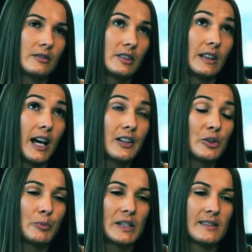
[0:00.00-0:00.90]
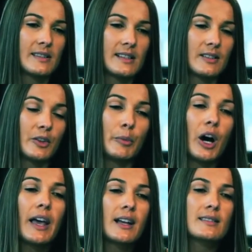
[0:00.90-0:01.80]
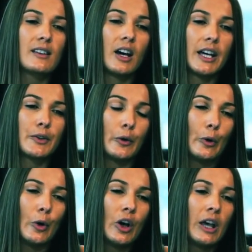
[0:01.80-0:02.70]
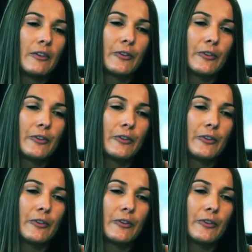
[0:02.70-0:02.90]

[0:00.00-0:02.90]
to larger businesses on the buyout side or